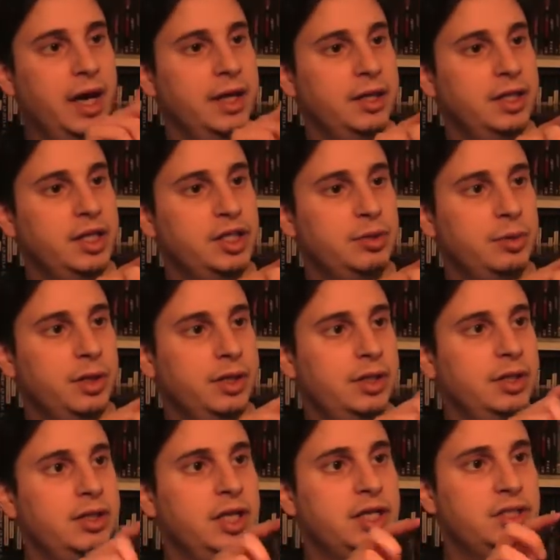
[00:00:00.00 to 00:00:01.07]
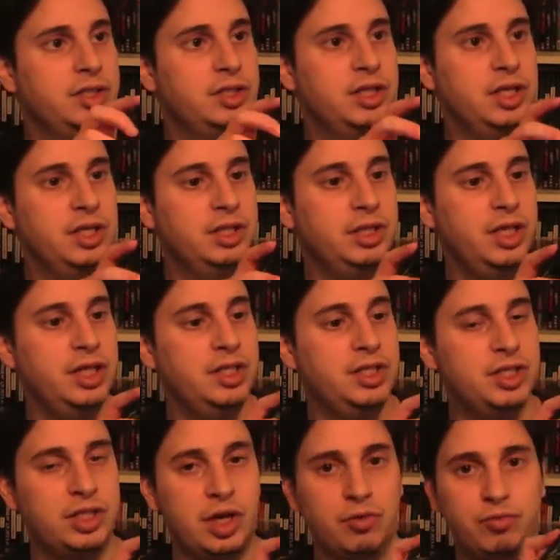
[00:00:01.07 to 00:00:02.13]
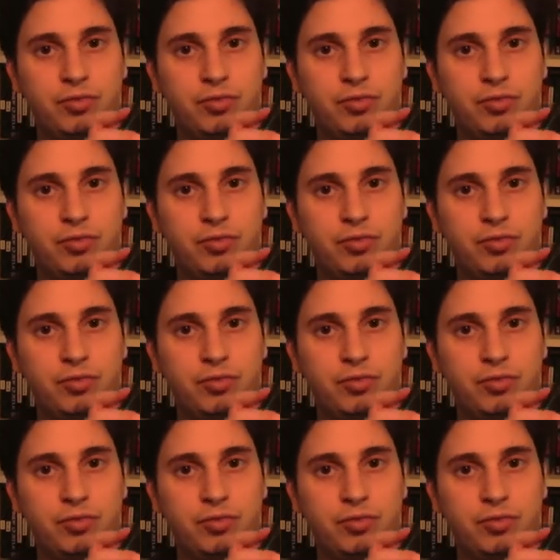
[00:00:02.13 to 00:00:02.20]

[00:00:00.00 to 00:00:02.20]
And this one, this is a